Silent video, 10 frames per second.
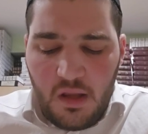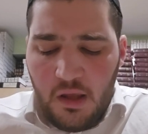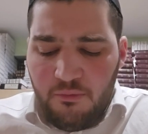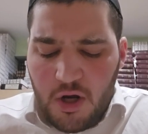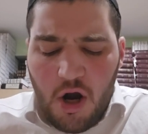
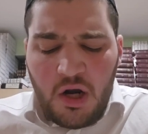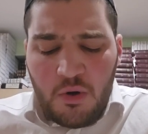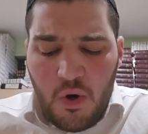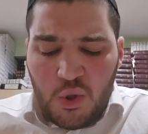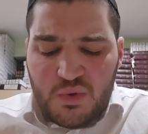And
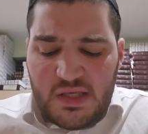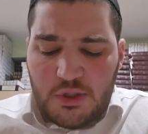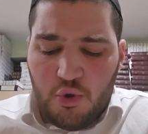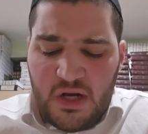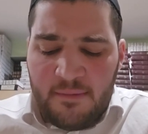regarding one who says
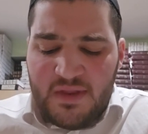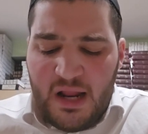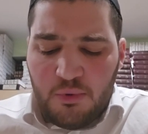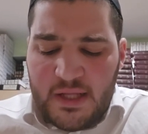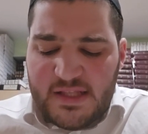konam, that
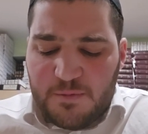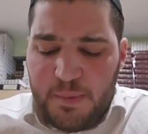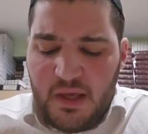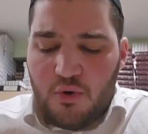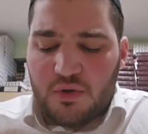I will not
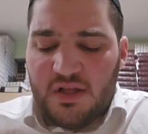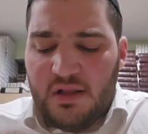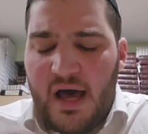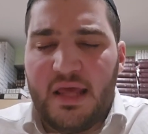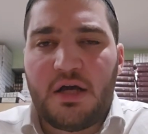speak, or the
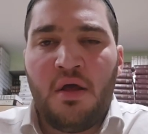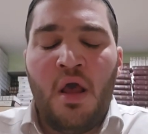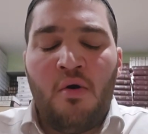like,